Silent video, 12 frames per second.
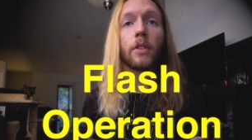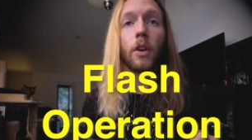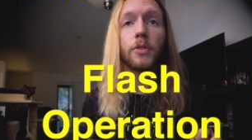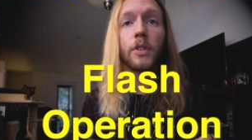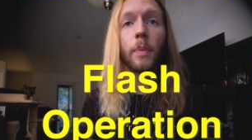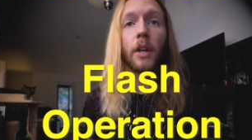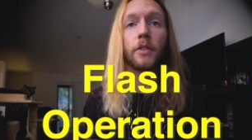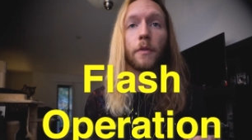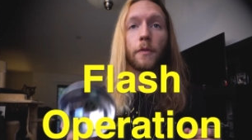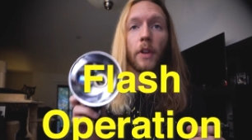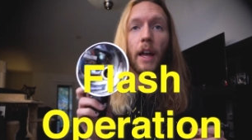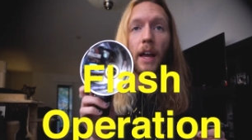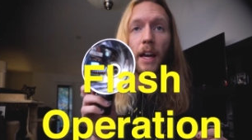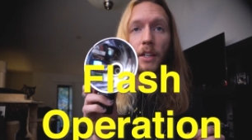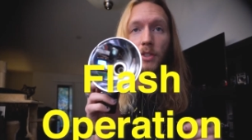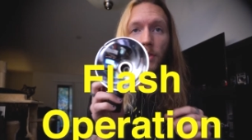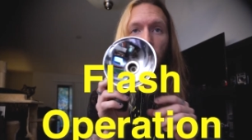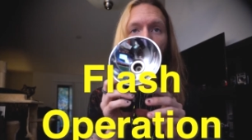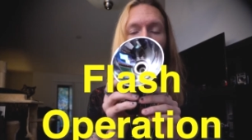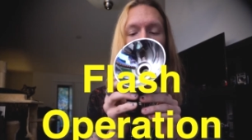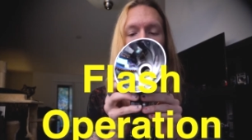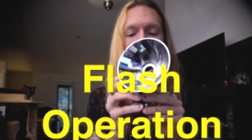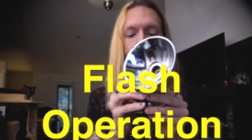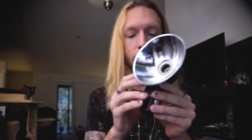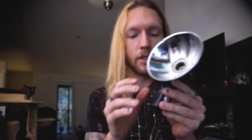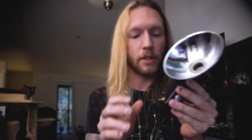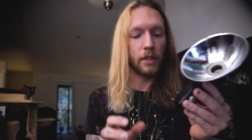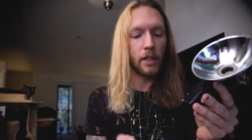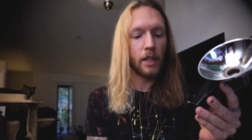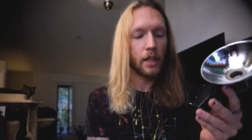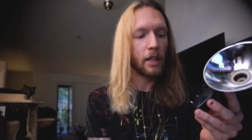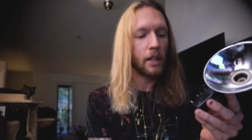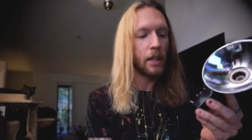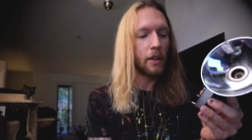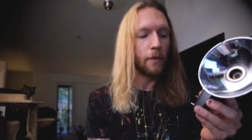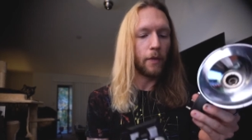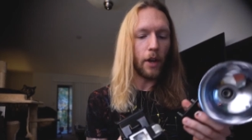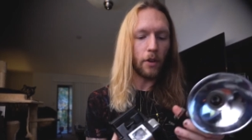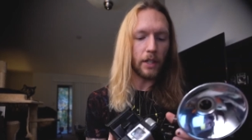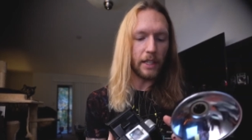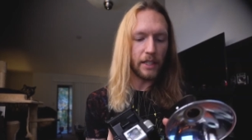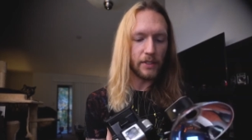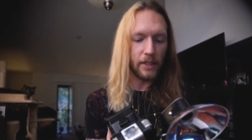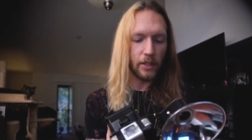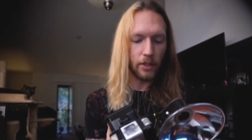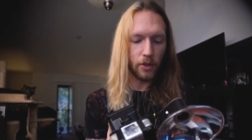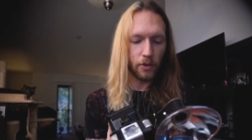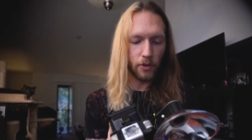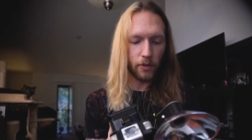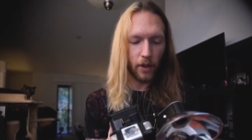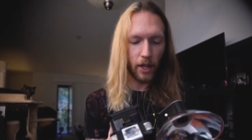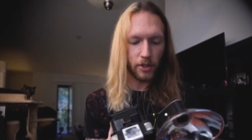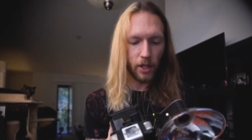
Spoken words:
notes about the flash operation. Very easy to use flash